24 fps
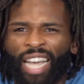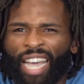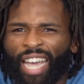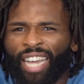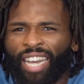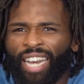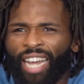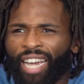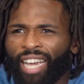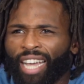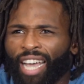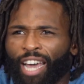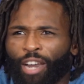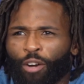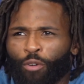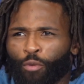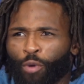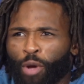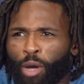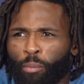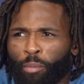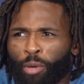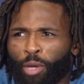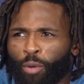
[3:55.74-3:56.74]
and that kind of
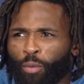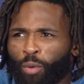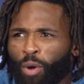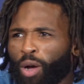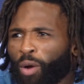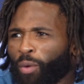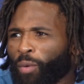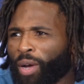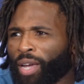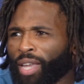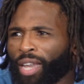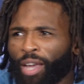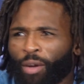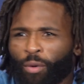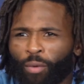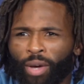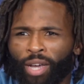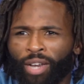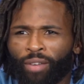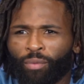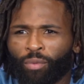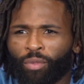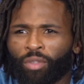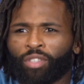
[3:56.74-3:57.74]
rubbed me the wrong way. Like,
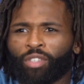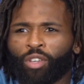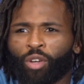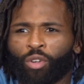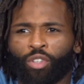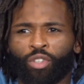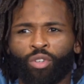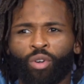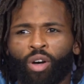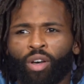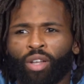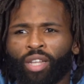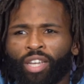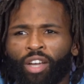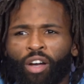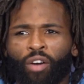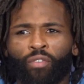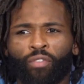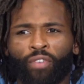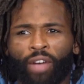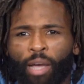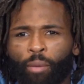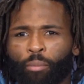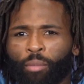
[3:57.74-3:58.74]
what? So you only gonna
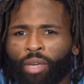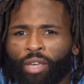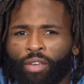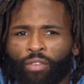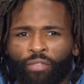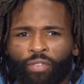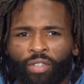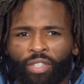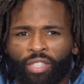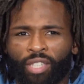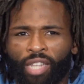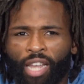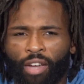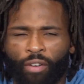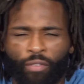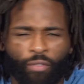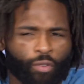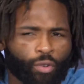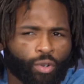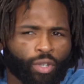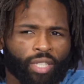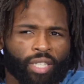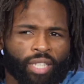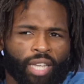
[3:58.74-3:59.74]
fight me if it's like
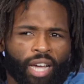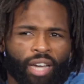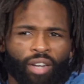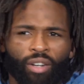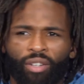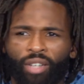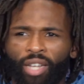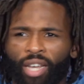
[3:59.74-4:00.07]
for a title?